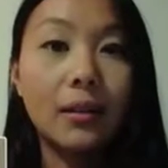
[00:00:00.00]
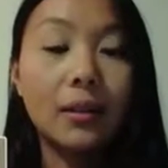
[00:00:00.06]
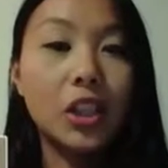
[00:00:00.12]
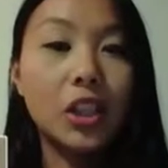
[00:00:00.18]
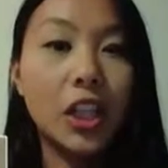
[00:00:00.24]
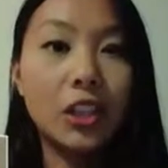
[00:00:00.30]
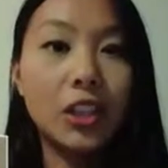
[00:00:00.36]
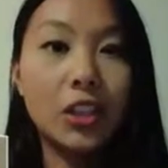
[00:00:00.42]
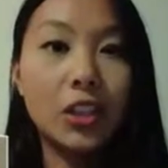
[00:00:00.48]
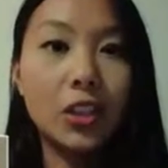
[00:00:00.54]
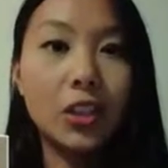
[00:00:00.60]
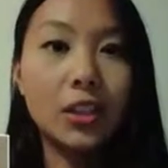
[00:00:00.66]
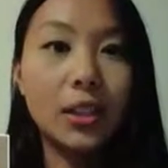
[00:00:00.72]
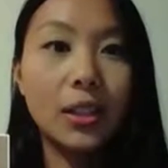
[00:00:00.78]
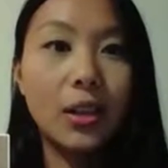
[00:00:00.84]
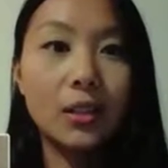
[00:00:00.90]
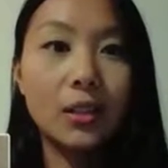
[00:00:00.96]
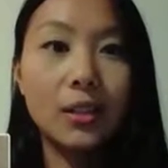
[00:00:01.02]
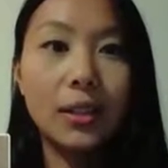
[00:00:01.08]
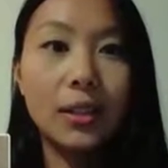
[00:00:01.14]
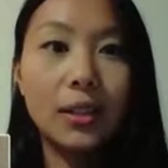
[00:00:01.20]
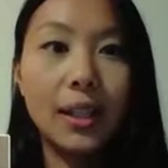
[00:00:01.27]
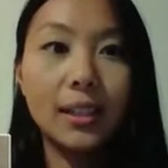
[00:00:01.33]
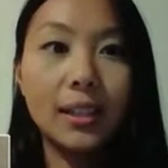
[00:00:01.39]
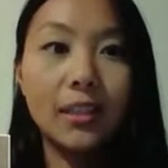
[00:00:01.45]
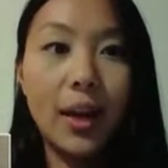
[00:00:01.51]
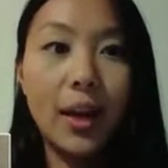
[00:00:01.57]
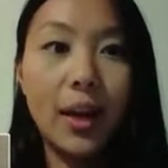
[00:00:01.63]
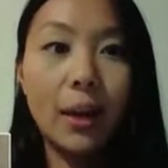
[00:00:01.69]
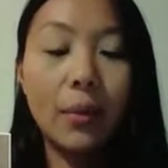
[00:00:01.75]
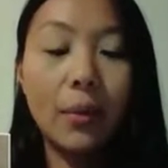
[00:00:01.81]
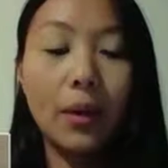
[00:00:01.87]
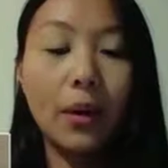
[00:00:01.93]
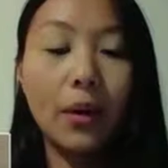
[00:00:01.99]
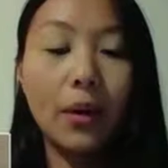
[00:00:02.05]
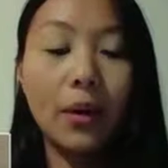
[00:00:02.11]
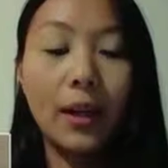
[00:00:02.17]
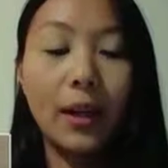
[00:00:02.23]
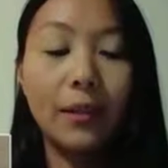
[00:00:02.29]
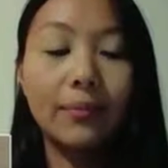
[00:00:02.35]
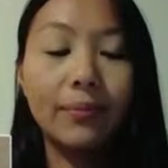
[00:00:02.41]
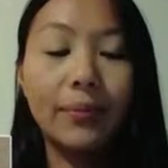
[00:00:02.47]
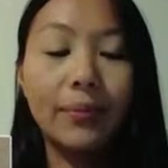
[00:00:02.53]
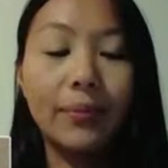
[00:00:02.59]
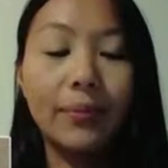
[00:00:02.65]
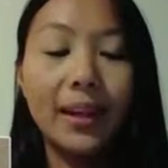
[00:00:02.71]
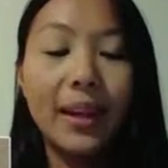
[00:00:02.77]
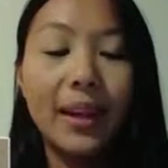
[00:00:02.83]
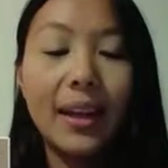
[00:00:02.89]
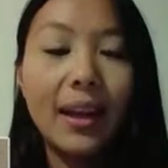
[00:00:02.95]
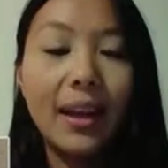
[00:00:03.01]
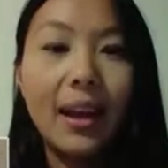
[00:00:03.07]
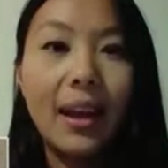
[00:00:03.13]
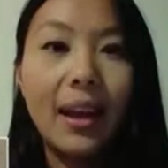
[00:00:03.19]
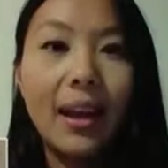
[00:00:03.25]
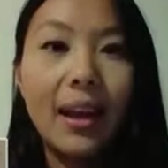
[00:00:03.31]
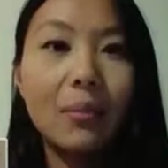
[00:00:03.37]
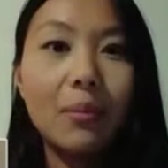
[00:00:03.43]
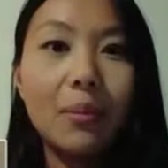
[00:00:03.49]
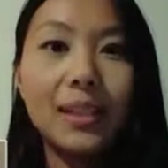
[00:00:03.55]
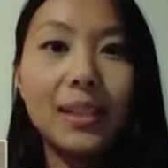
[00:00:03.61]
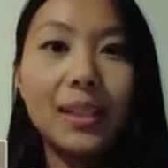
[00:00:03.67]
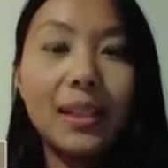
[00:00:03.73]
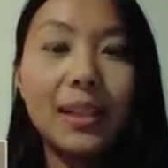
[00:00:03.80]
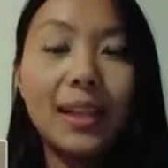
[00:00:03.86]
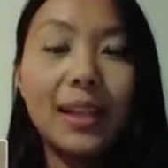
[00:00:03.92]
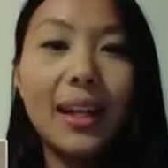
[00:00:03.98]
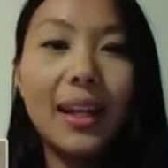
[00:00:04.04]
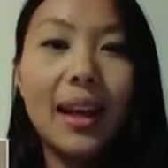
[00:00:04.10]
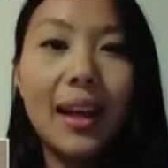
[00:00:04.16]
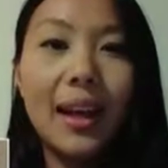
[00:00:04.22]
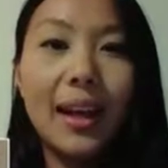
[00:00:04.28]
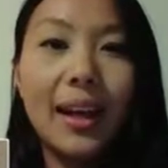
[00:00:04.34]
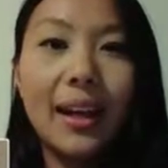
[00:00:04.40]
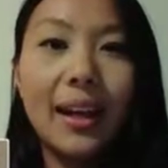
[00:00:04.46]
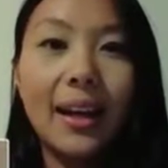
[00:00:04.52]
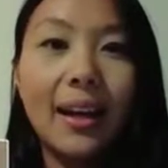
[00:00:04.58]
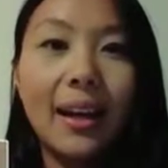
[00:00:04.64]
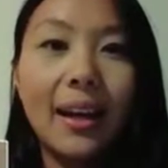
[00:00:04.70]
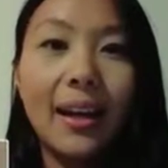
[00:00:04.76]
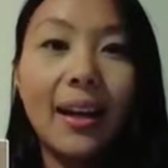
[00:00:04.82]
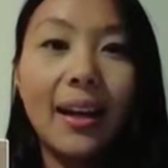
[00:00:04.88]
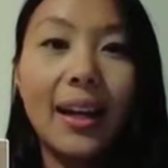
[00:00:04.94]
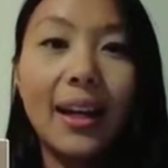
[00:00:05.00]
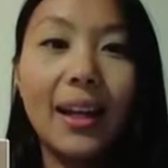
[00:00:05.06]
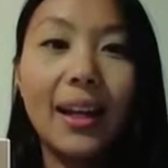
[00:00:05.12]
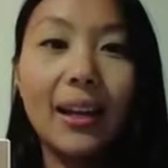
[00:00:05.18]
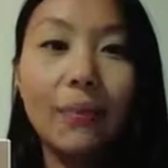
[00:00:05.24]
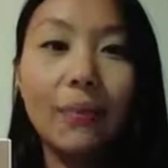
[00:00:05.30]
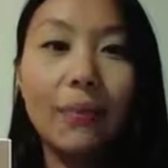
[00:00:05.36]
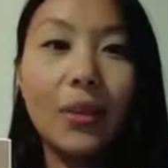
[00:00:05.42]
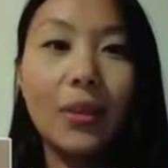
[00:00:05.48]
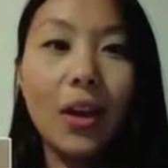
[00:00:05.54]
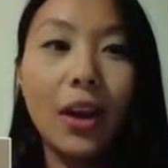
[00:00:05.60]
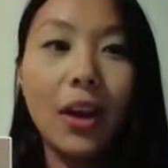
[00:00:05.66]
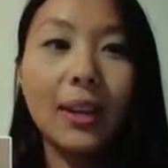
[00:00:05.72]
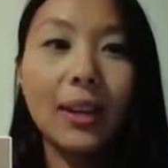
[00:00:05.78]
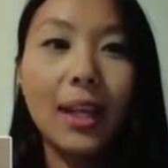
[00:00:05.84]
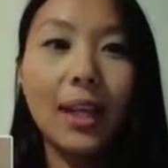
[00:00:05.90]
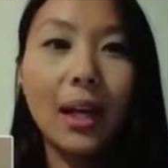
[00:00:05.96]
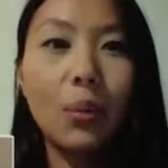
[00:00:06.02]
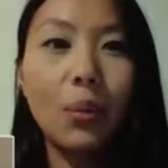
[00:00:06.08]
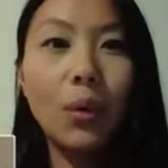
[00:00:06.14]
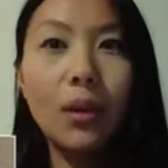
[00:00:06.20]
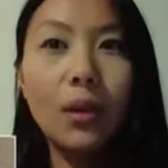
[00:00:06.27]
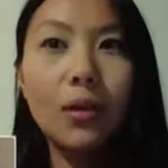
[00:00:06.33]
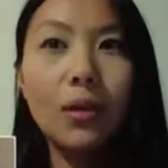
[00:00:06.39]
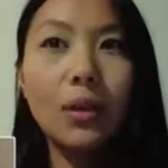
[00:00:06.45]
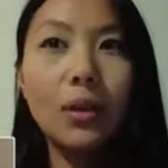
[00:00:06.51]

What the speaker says: Chasers and also Days of Amber, and basically I thought that, well,